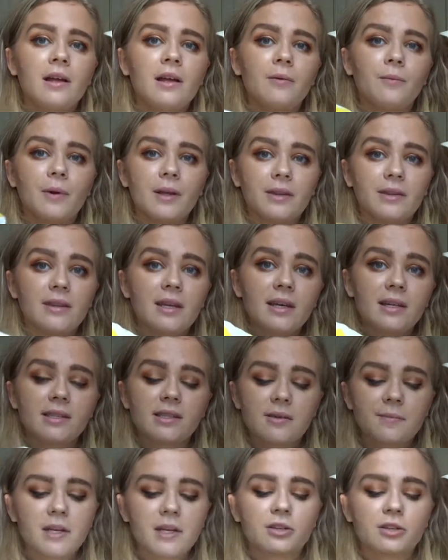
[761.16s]
with this
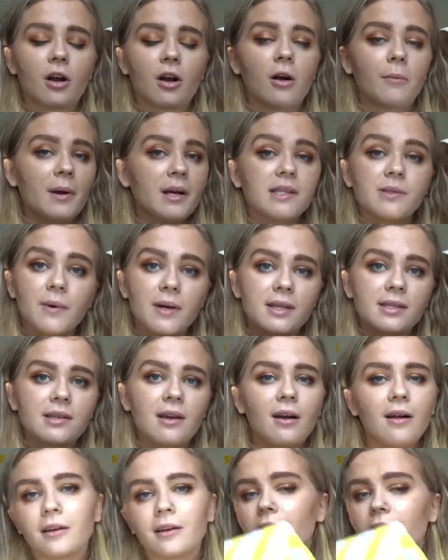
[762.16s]
to make sure all my sweat is
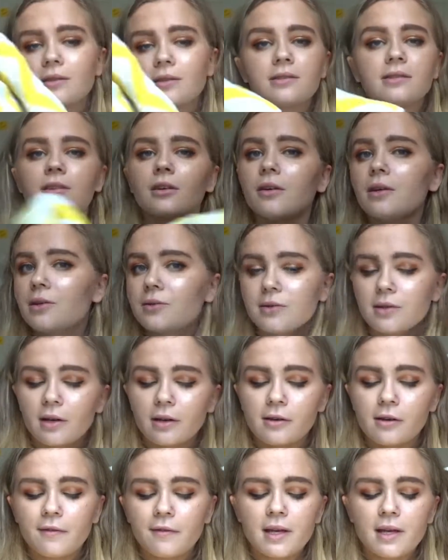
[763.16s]
gone, and you can still use it on
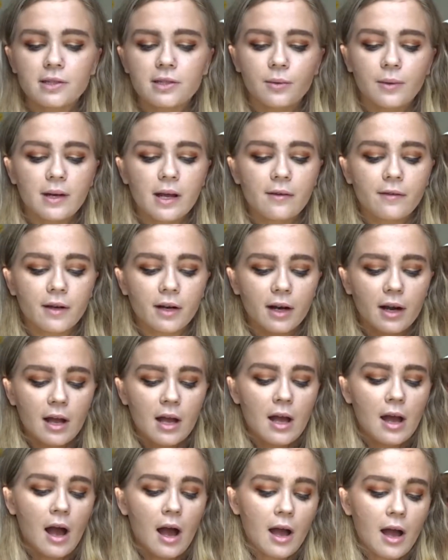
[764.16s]
your face or whatever.
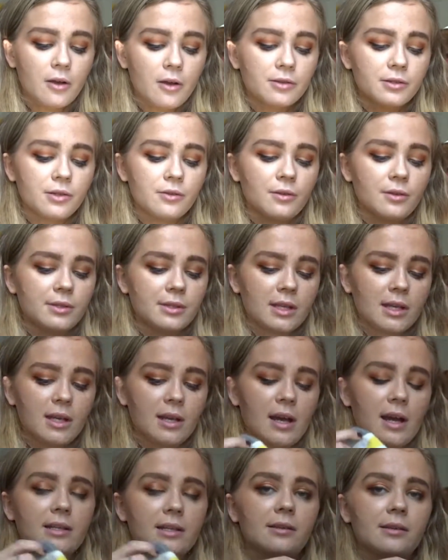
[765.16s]
I also use it
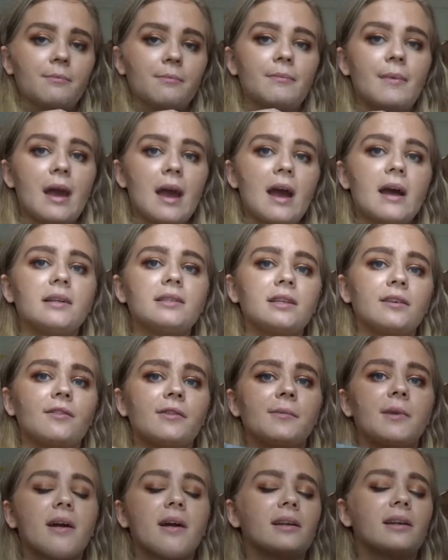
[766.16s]
as a mat if
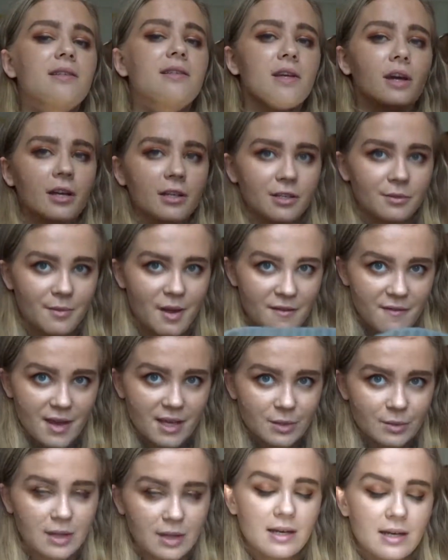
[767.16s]
I'm not going to touch my
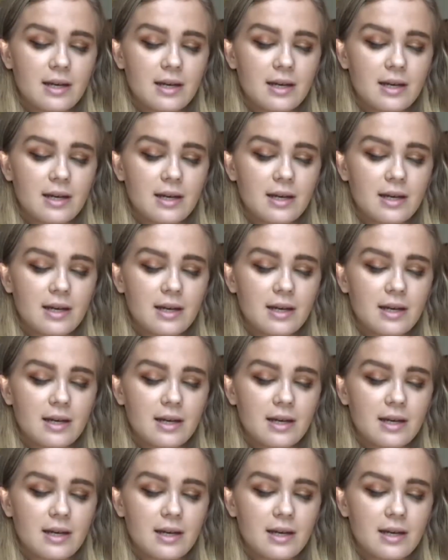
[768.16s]
face with it